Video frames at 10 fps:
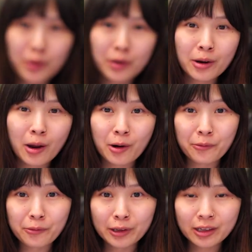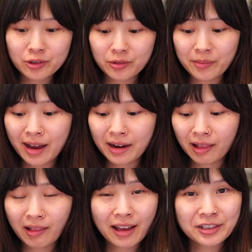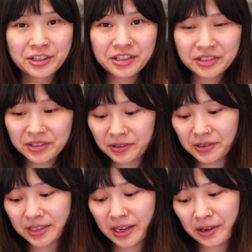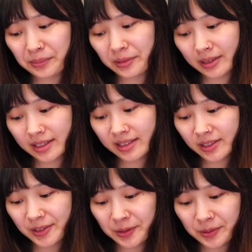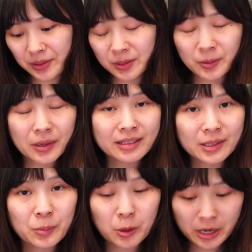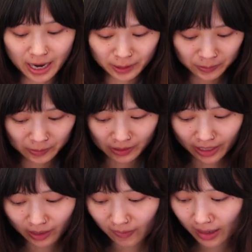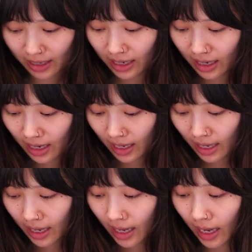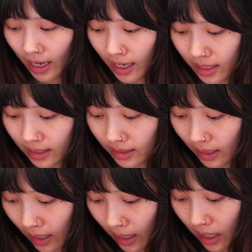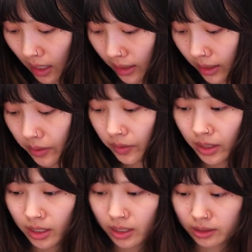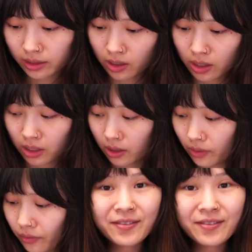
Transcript: put on really dramatic lashes, it looks out of place, so this one is a more natural looking one. And I got this one, it's called